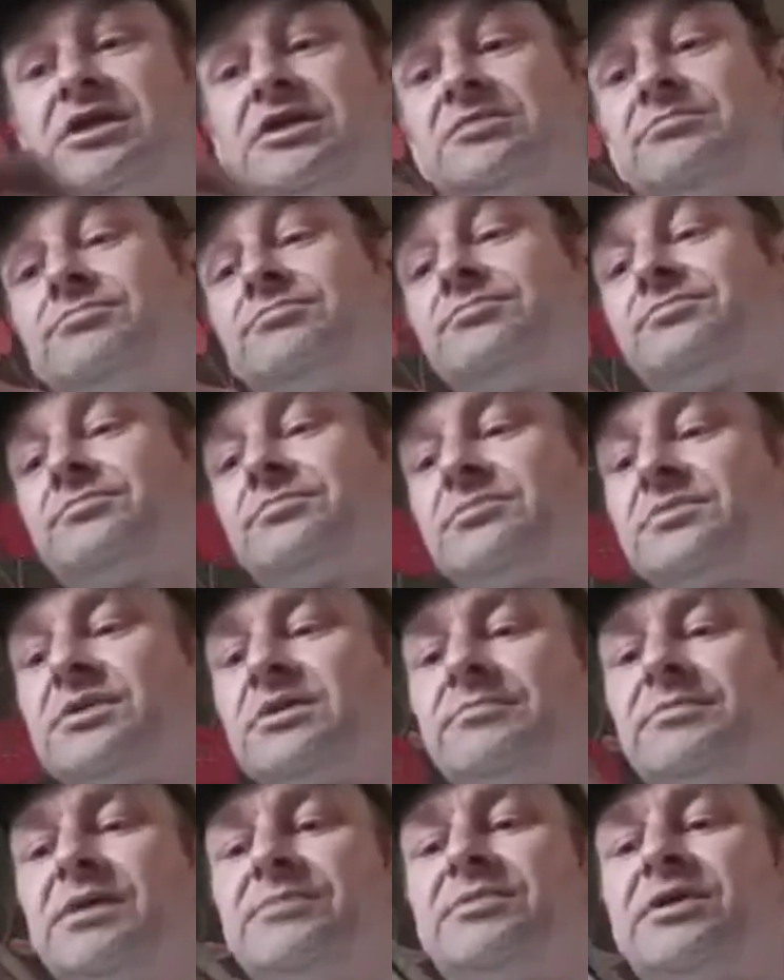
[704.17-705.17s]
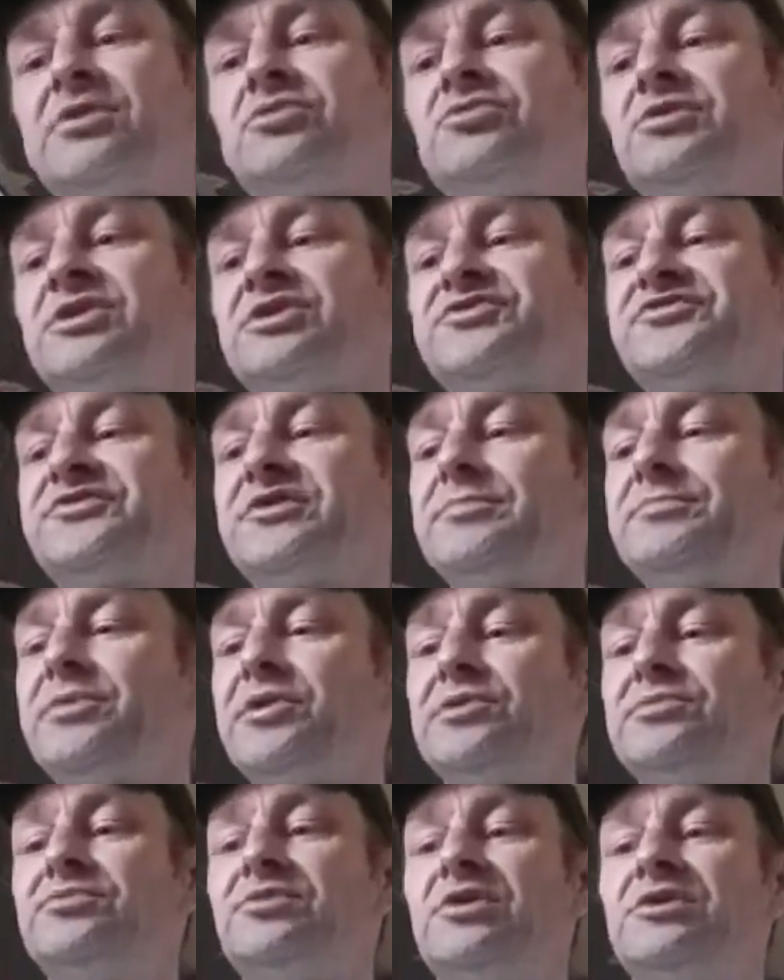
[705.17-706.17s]
game, remember I got this for
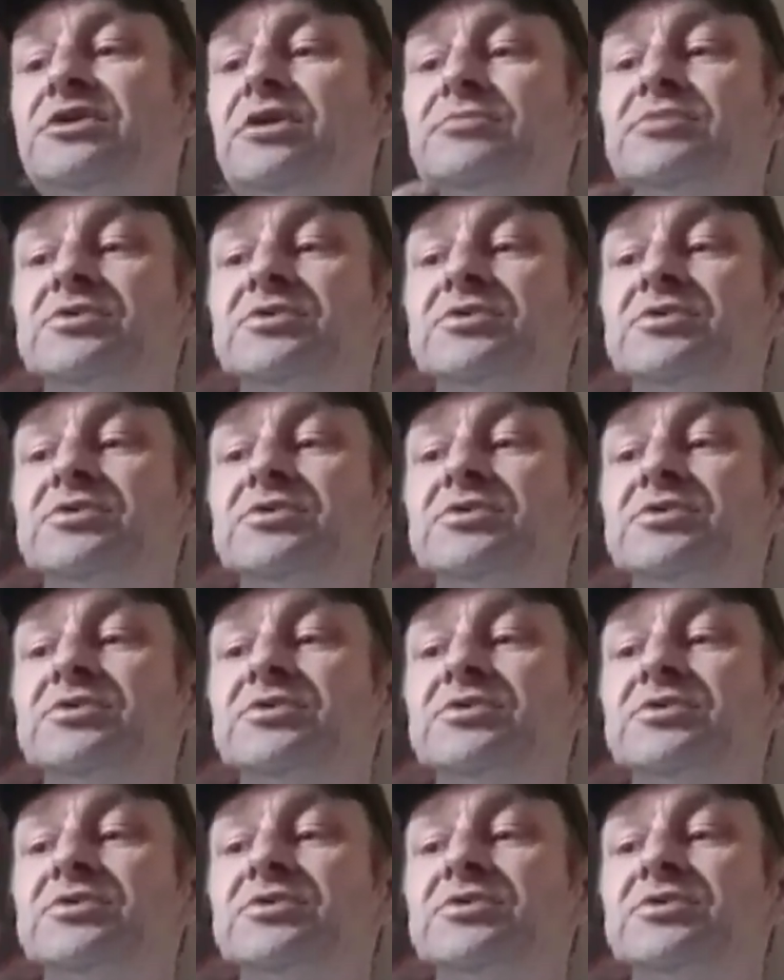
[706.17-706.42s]
£1,